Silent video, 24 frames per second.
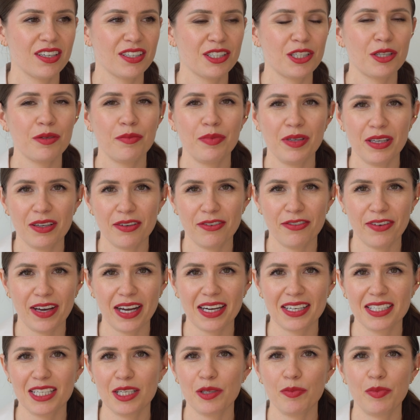to be
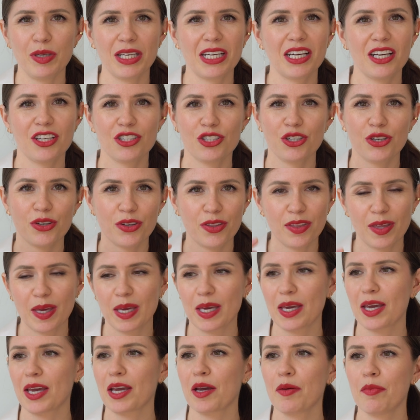affected because you're
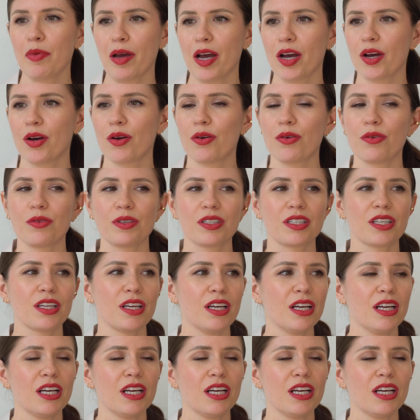thinking about